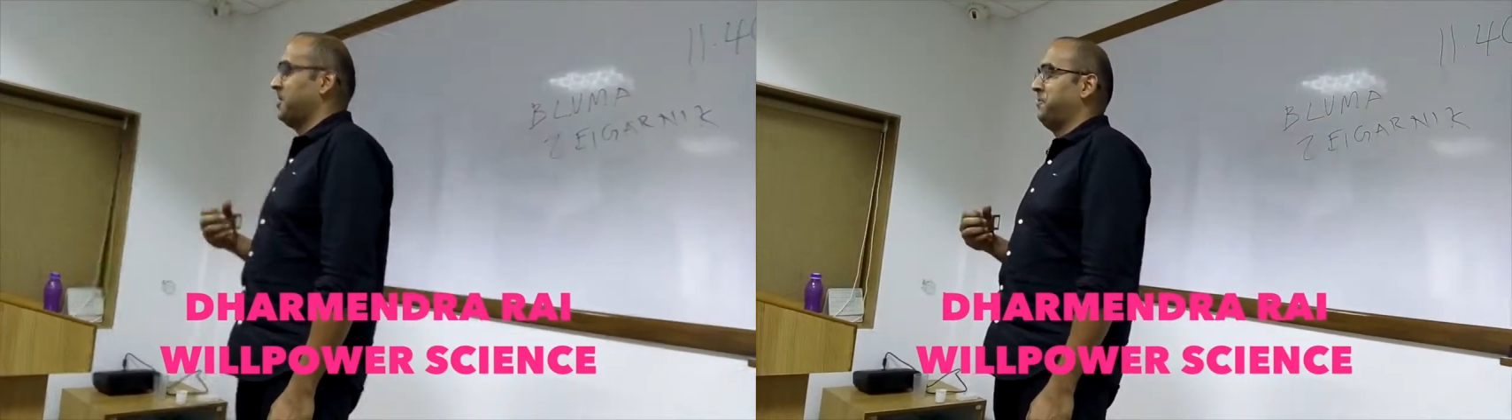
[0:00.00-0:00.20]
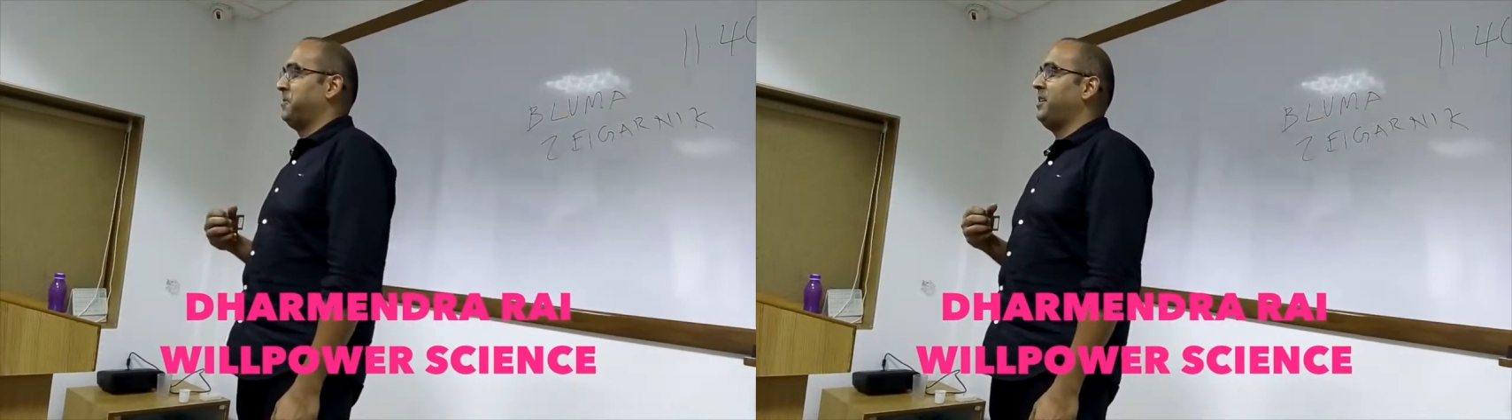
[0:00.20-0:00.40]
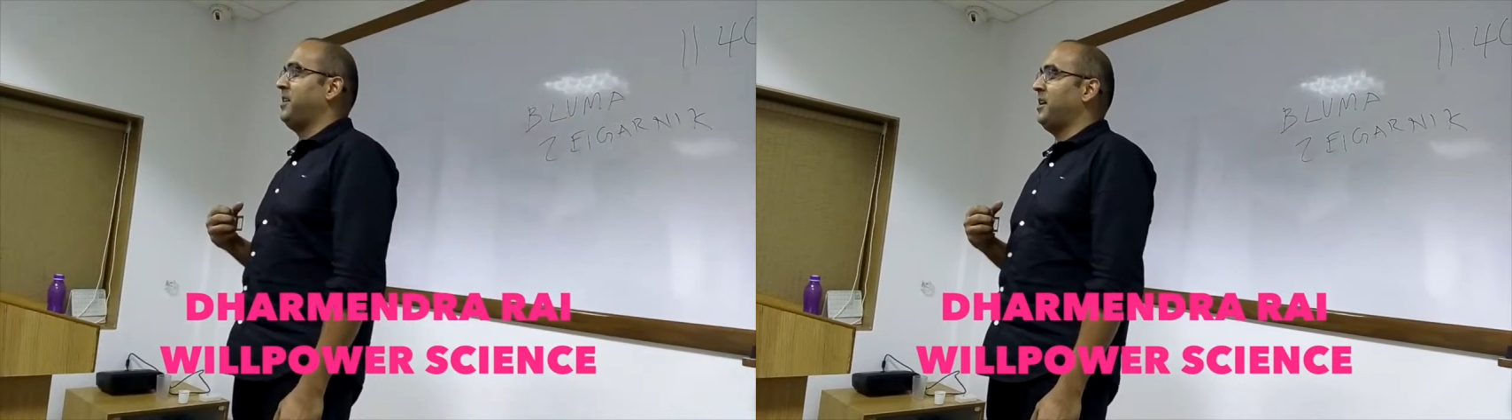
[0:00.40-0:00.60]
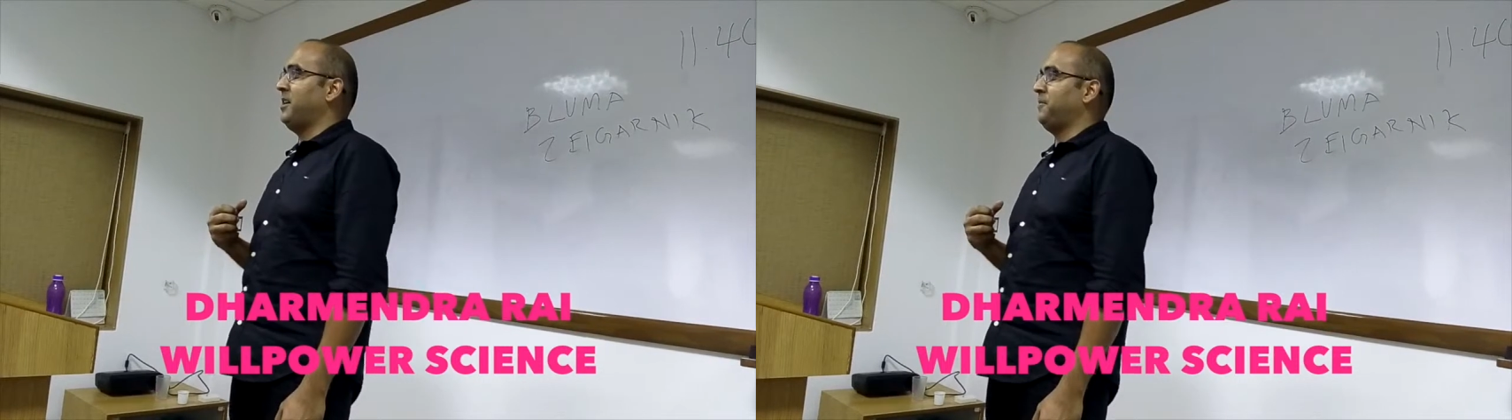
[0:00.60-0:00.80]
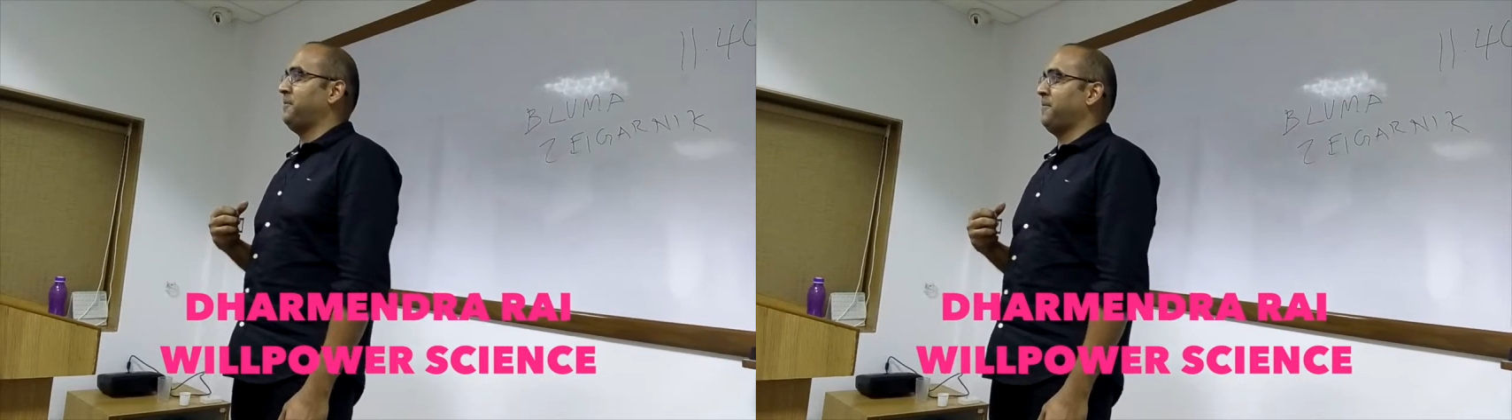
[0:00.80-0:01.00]
she would
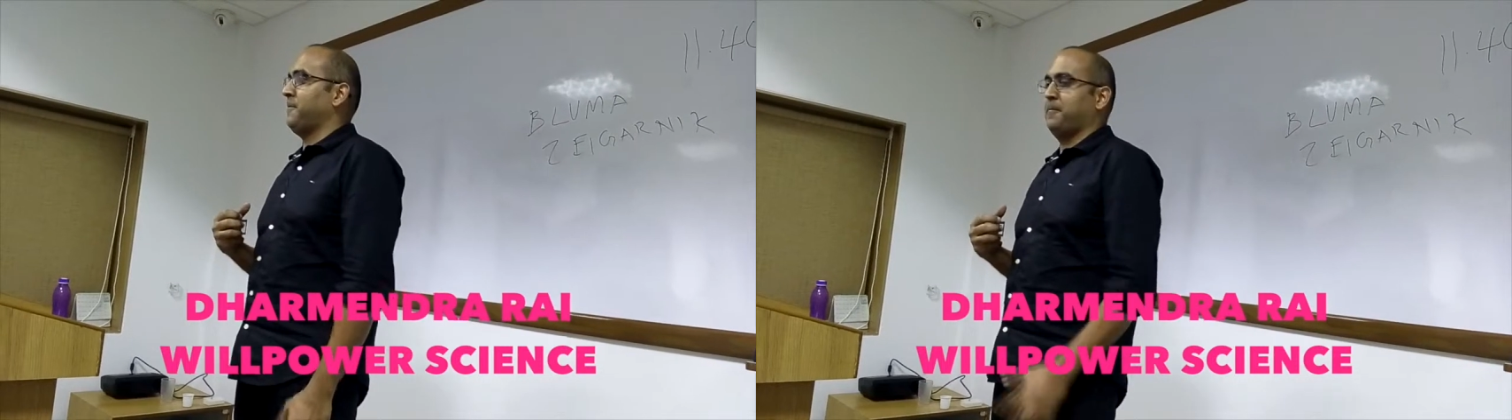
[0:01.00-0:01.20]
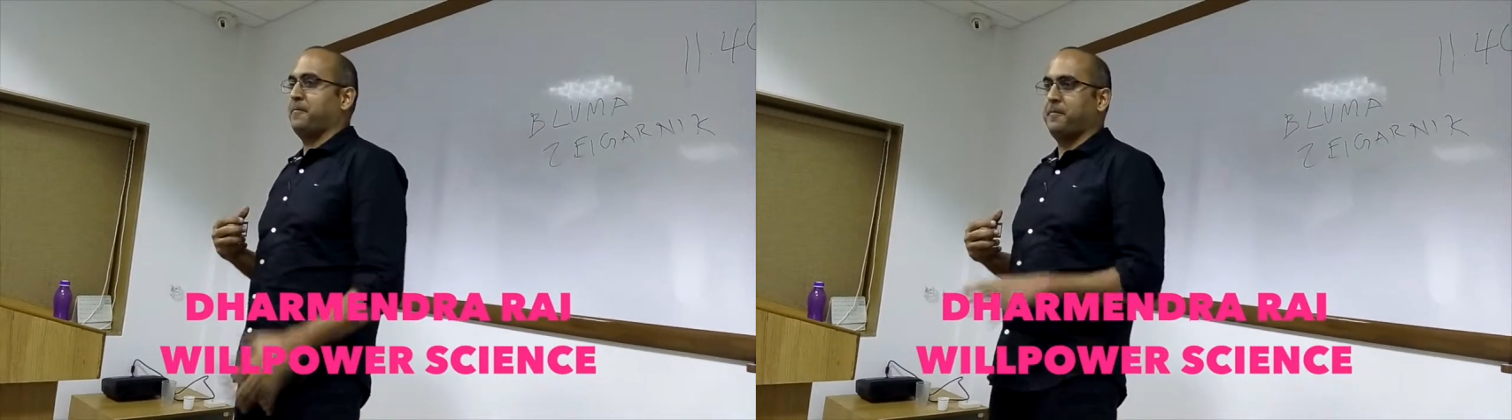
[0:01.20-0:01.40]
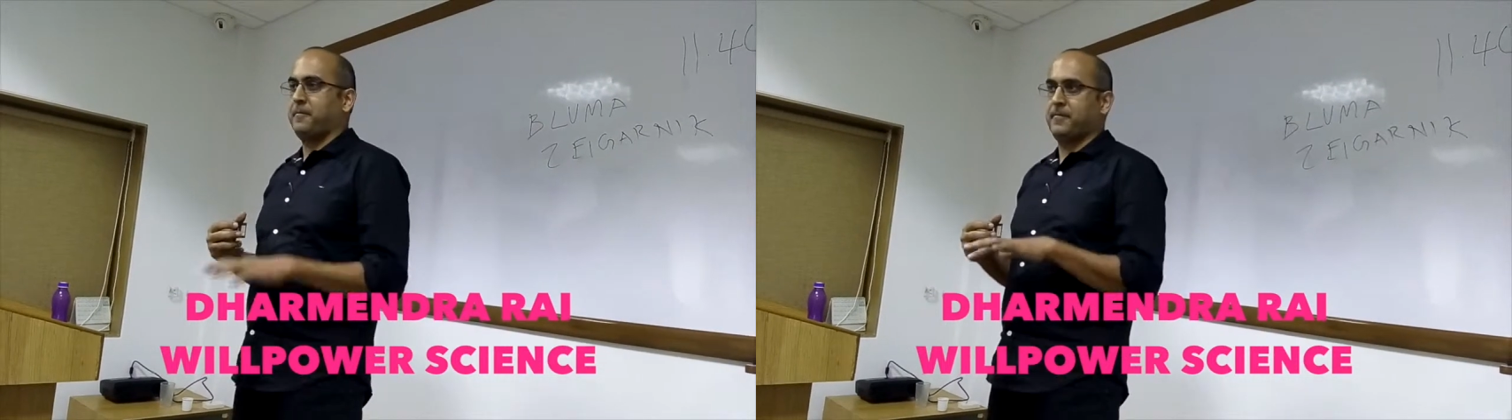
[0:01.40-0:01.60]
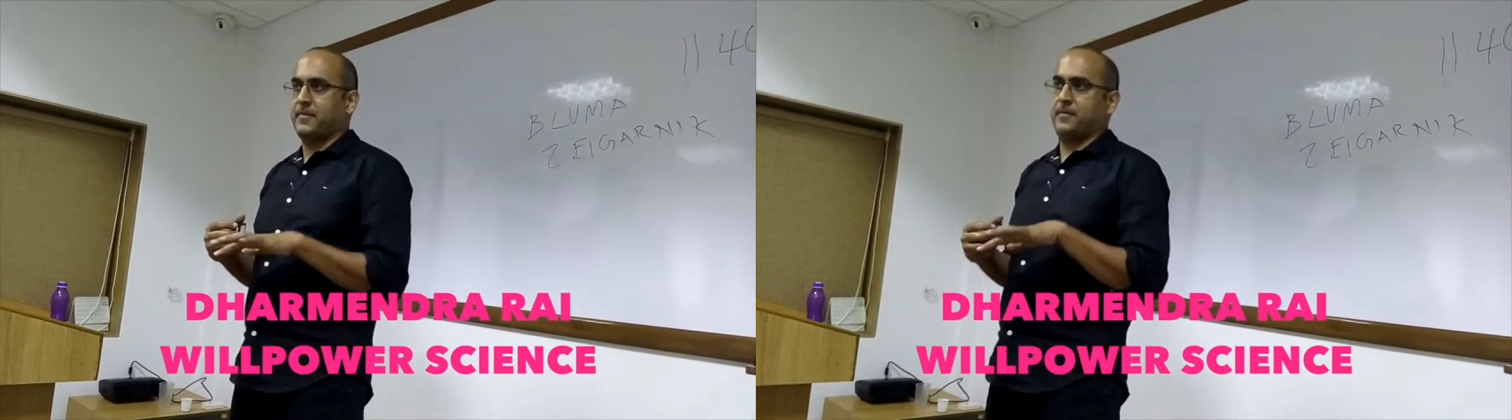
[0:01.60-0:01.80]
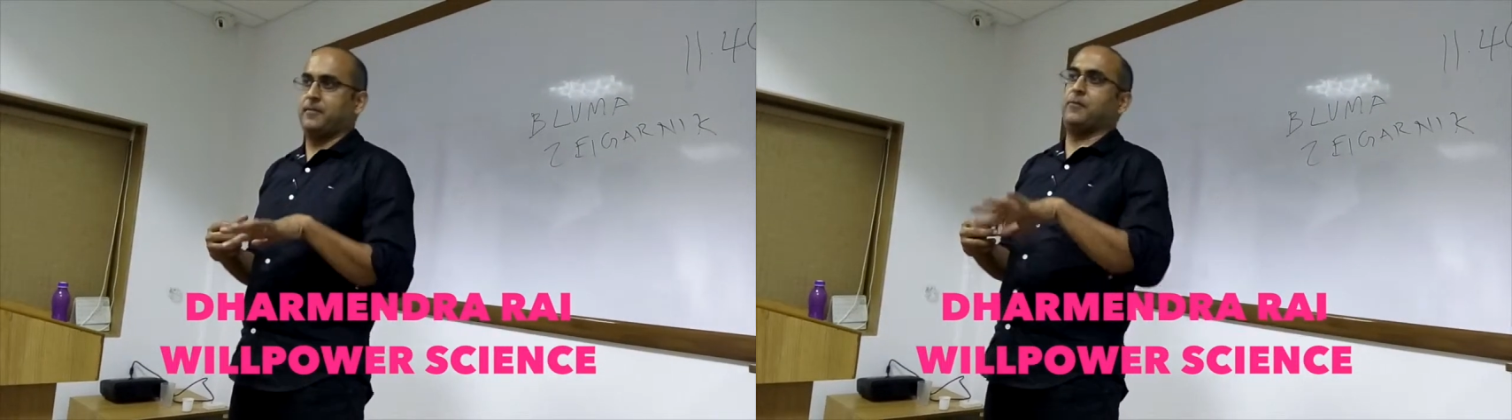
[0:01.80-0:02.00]
give
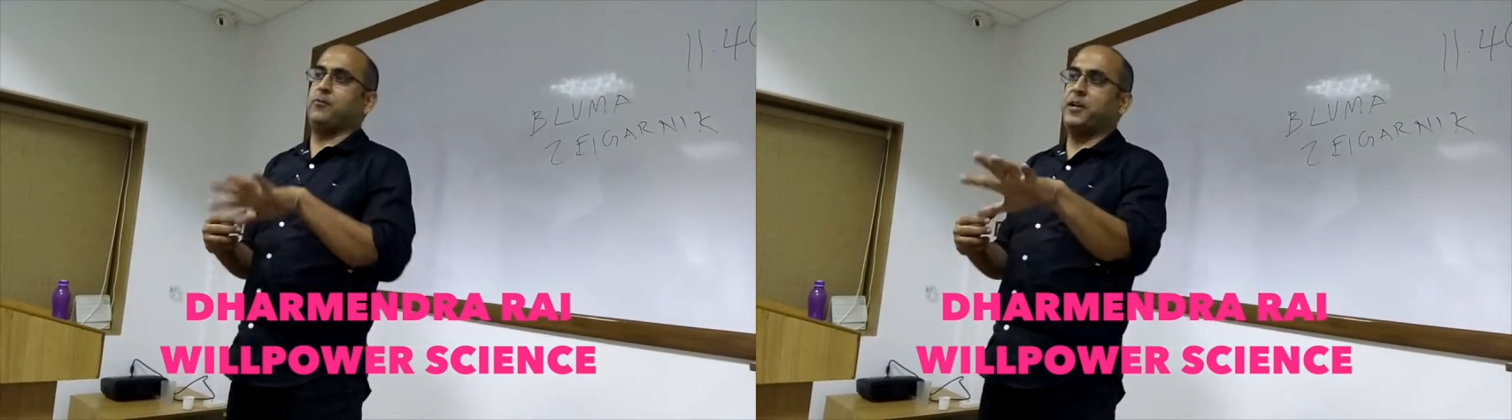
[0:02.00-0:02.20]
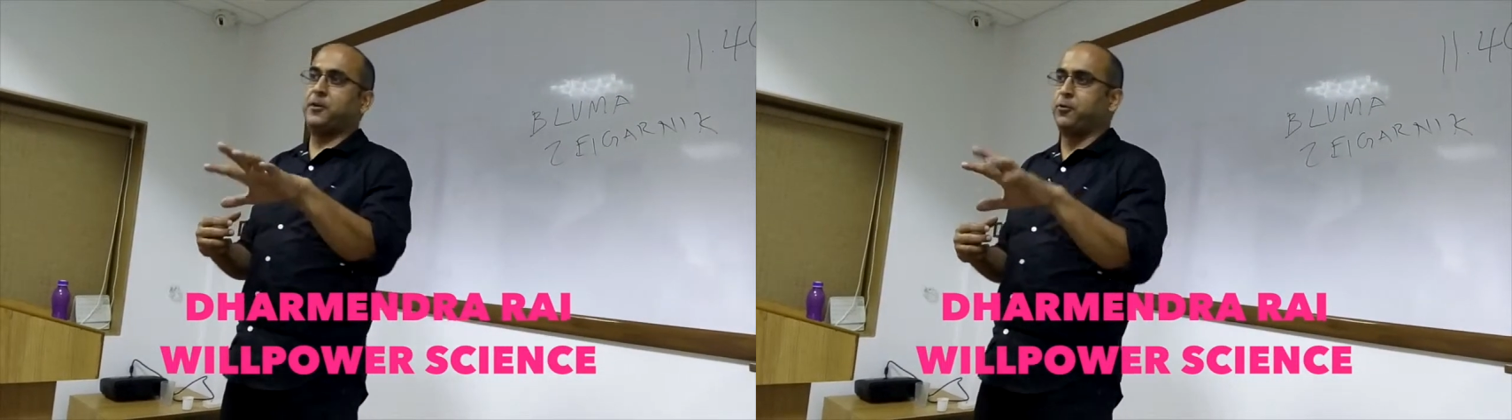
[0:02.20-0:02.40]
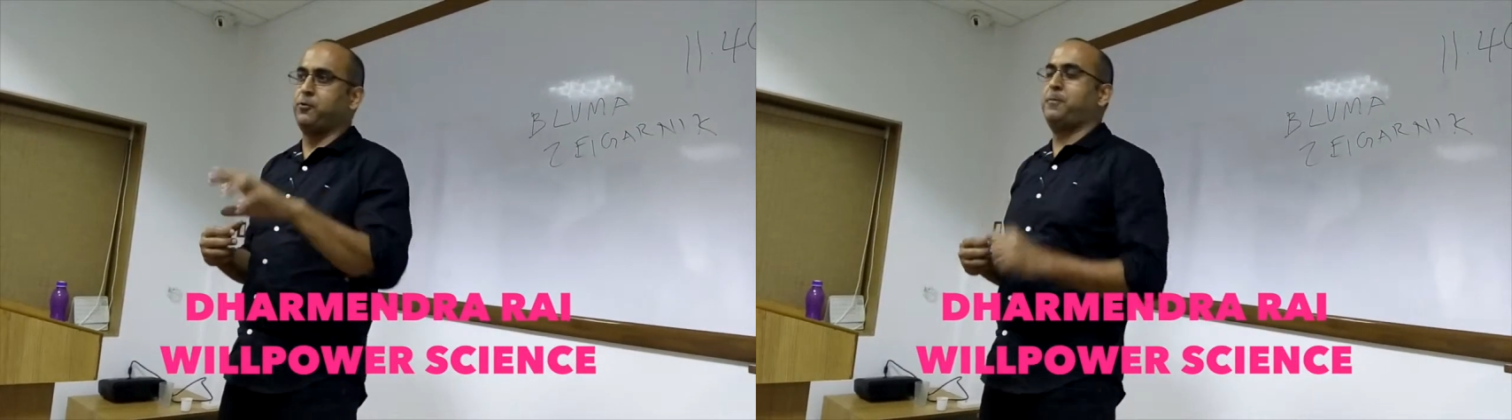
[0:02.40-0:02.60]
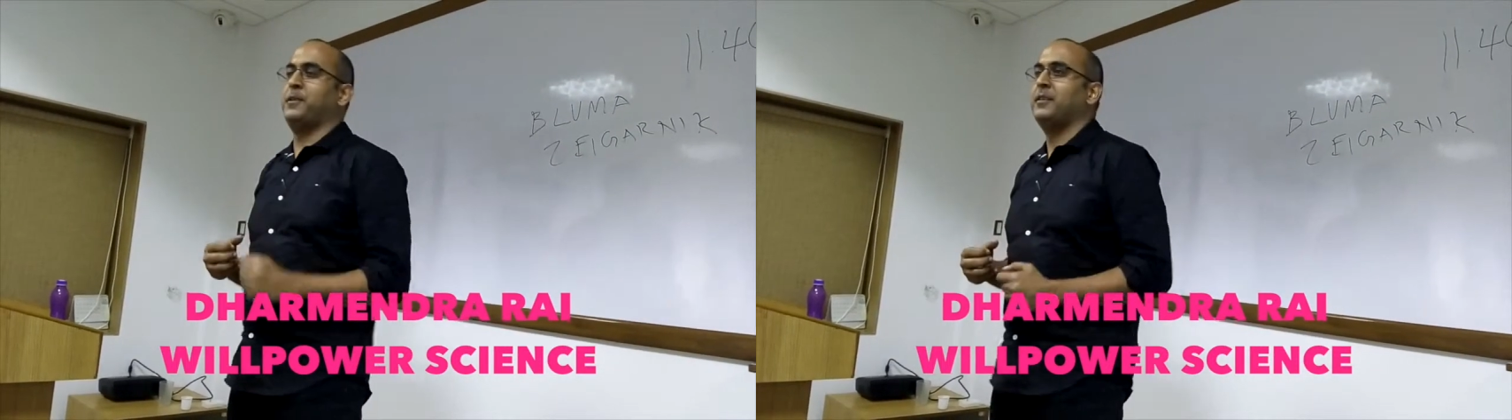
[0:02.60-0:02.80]
one group